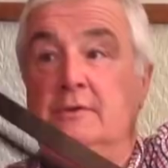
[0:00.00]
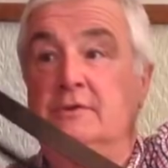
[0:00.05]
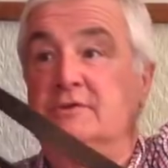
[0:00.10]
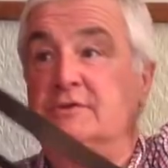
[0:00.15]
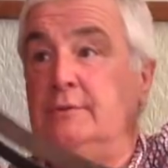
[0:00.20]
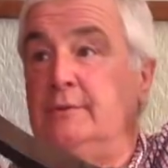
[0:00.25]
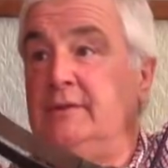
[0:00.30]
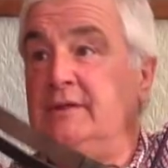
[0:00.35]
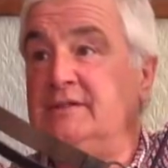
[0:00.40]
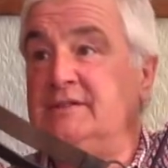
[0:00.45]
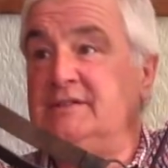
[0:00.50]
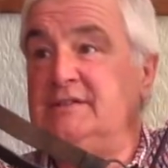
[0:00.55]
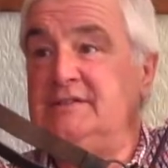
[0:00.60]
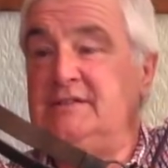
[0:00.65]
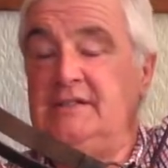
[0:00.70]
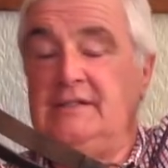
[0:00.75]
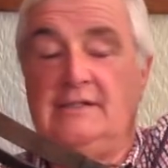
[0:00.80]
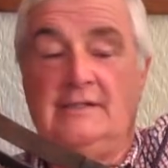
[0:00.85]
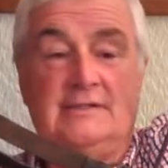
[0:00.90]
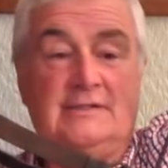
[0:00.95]
So here's his
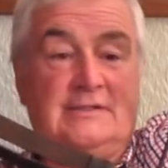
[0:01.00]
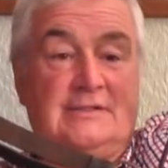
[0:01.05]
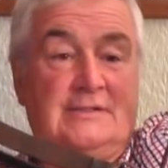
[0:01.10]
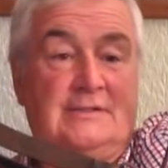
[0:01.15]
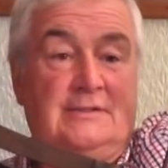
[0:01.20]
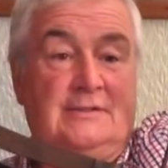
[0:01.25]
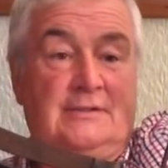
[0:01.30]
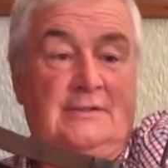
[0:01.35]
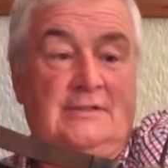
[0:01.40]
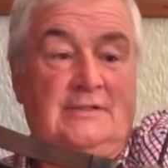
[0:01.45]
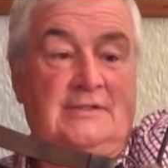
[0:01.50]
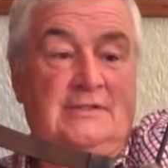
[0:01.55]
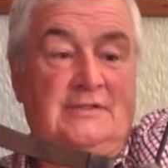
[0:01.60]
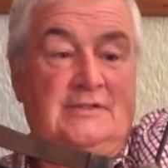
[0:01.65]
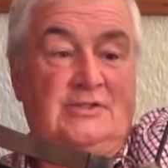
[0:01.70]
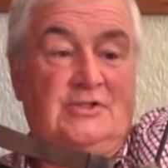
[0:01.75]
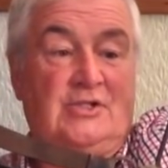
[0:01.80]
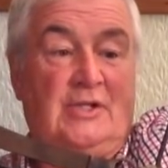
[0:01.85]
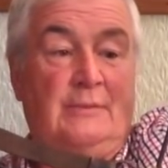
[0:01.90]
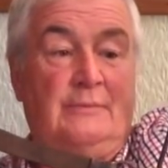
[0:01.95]
ears, this is
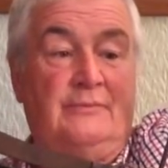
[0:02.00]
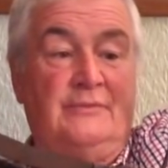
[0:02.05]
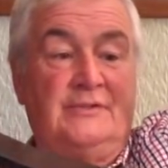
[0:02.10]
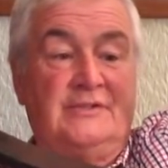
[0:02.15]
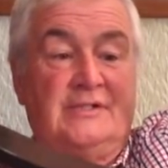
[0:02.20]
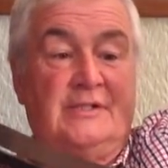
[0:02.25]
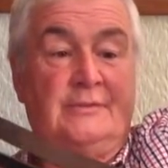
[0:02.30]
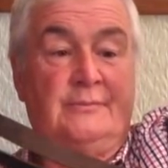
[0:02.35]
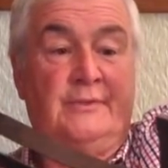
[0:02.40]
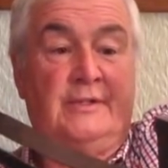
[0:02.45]
the shape of his head.